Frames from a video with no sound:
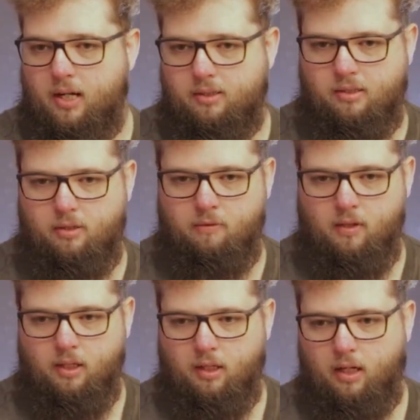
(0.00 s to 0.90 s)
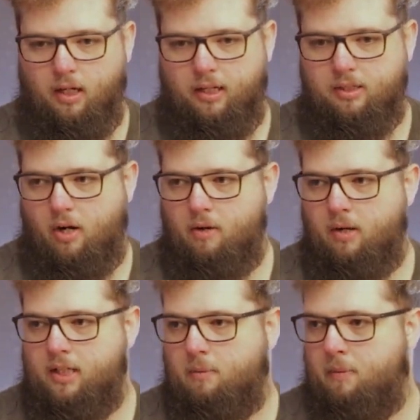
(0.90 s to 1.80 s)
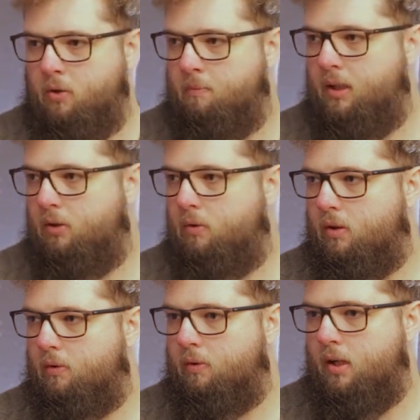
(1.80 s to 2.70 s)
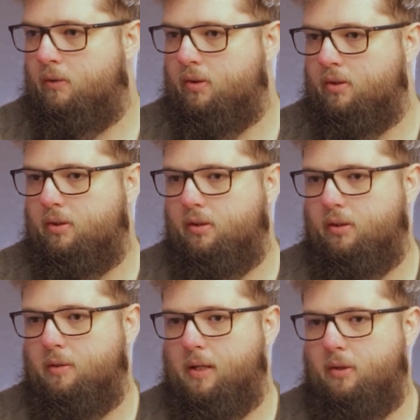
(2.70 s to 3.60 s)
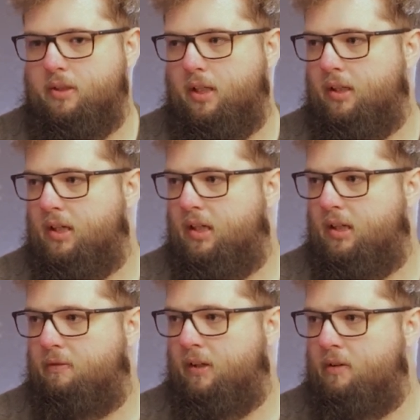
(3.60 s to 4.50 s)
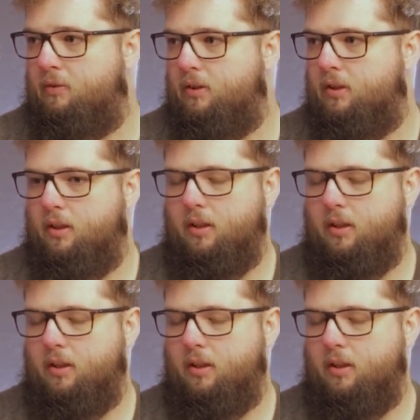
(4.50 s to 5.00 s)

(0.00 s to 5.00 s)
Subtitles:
add stuff? And I started writing my own malware when I was about 10 and a half, 11.